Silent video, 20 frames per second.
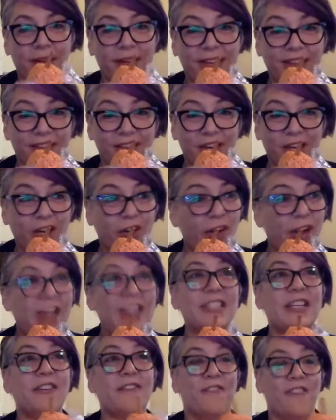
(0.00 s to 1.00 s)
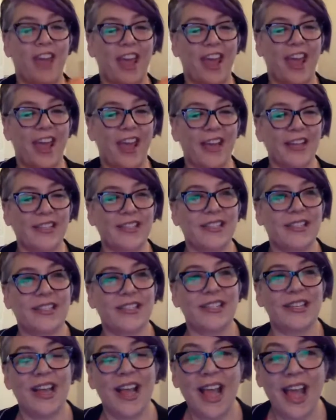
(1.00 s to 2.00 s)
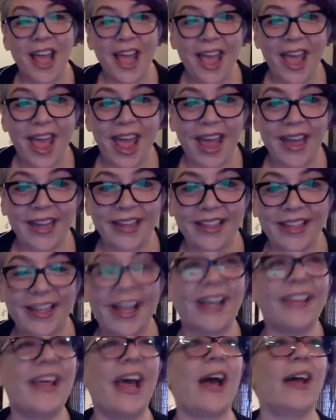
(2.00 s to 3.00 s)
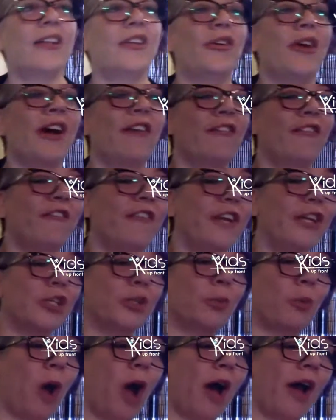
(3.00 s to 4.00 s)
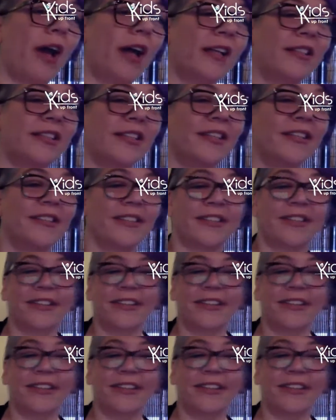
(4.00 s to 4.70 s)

Give it a crazy face, anything like that. Do you have a finished product?